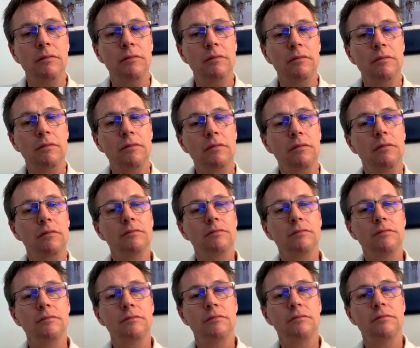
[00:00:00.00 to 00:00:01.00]

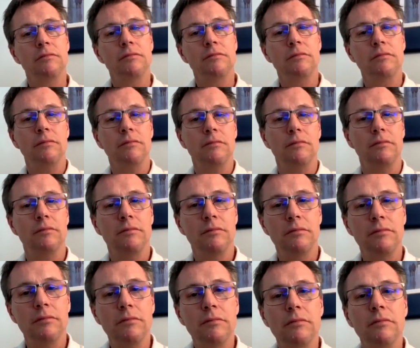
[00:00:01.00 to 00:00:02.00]

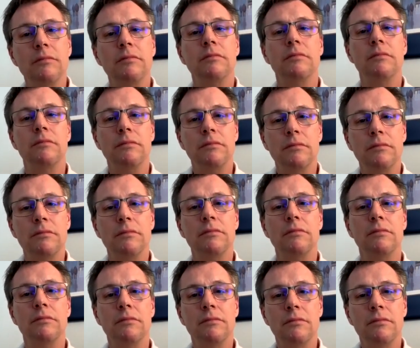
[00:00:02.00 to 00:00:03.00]

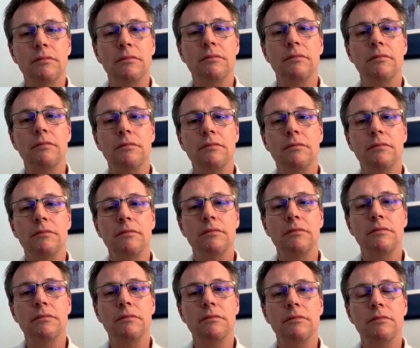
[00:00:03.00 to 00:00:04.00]

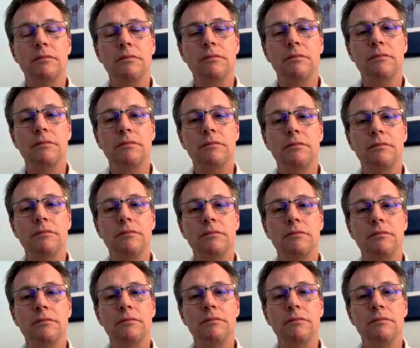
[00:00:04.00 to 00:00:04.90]
[no speech]